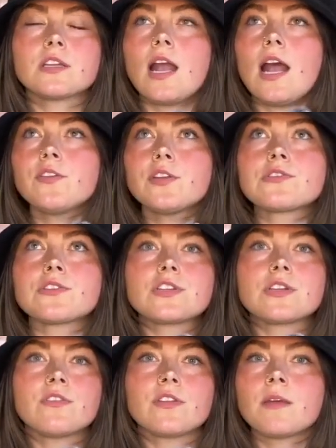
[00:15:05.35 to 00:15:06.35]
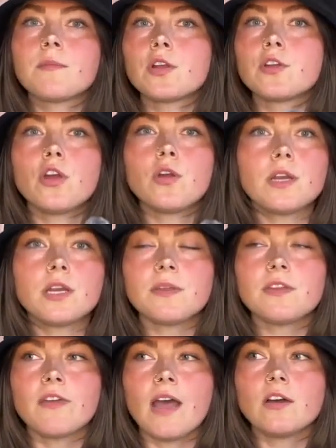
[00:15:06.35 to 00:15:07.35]
you're out there searching for them, they're nowhere to
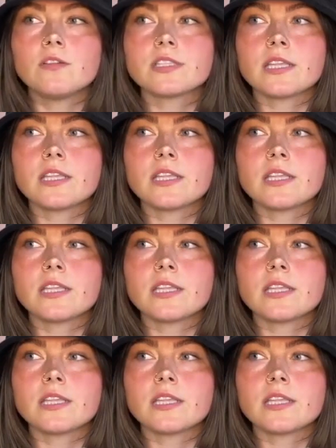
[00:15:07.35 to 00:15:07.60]
be found,